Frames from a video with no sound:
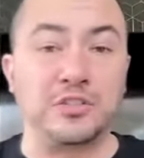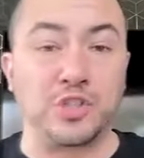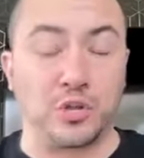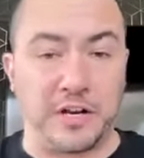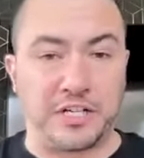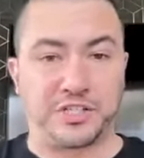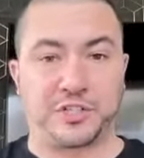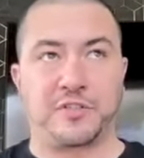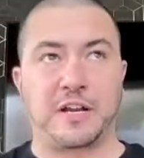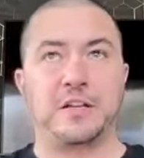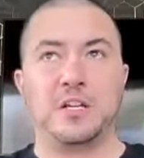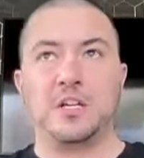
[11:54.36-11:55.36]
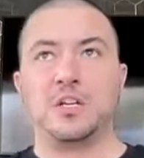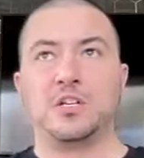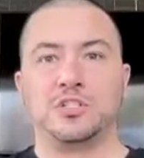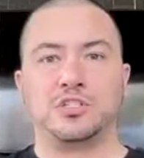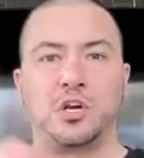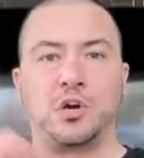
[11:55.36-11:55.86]
duration, right?
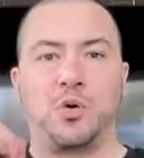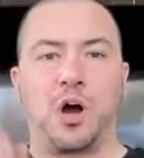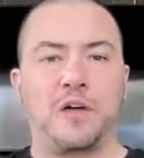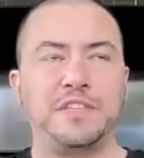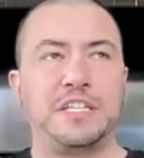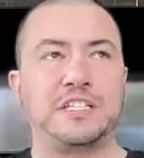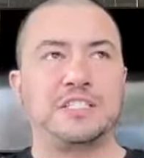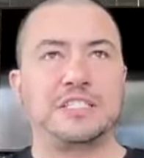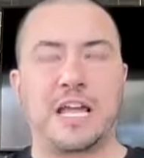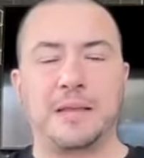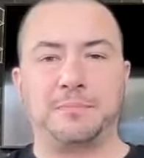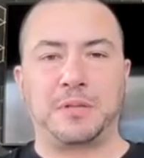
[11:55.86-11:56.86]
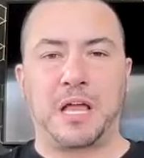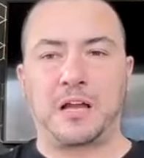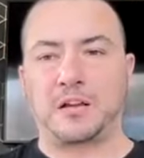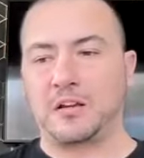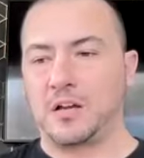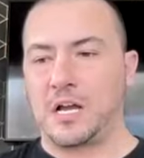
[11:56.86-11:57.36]
So of these 10
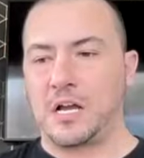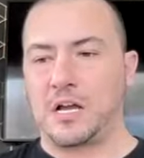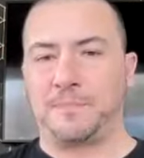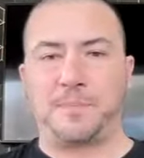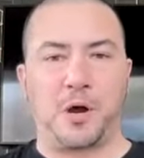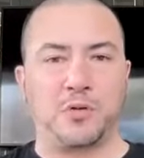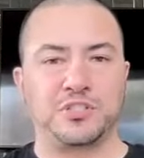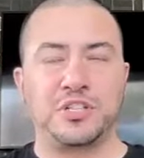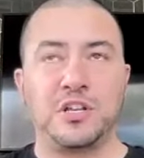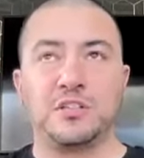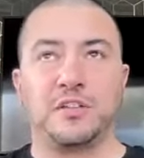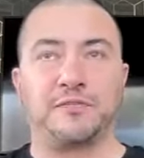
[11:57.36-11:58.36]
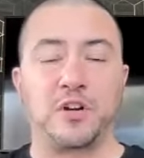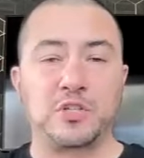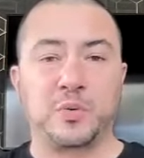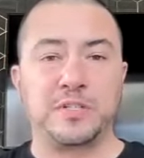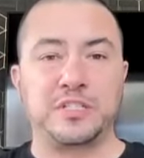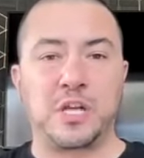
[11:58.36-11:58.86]
blog posts, the
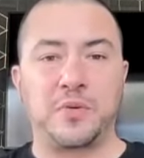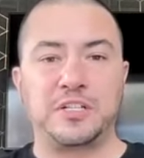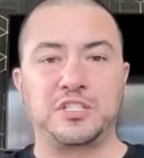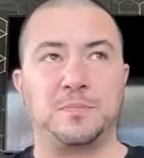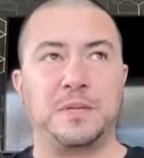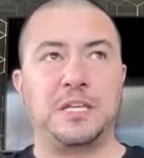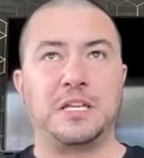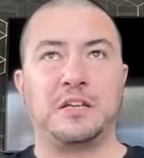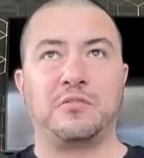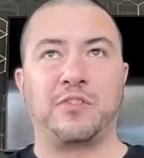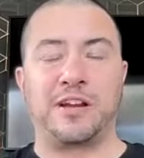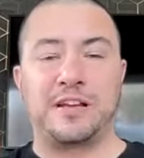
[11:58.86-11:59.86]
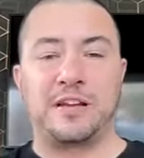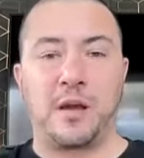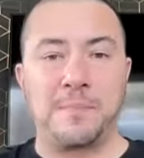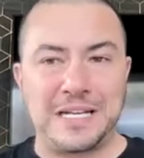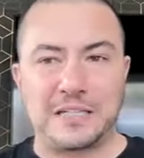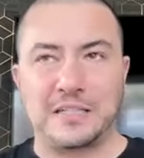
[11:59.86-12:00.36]
first one's going to be written
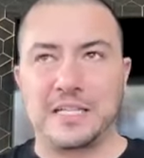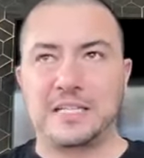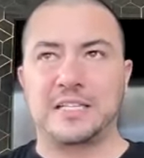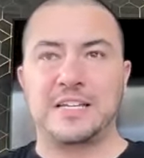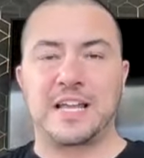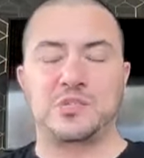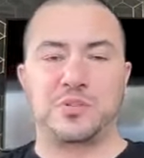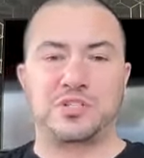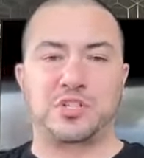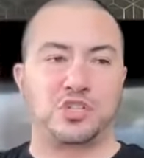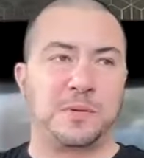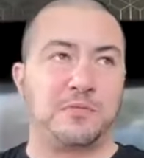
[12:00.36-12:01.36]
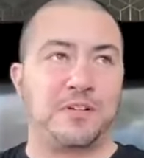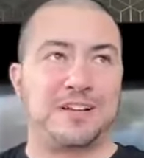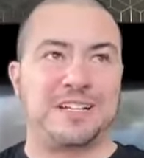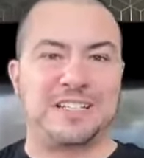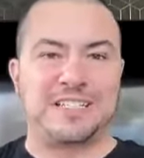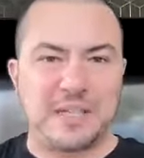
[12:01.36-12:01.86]
immediately, the next one's going to be written in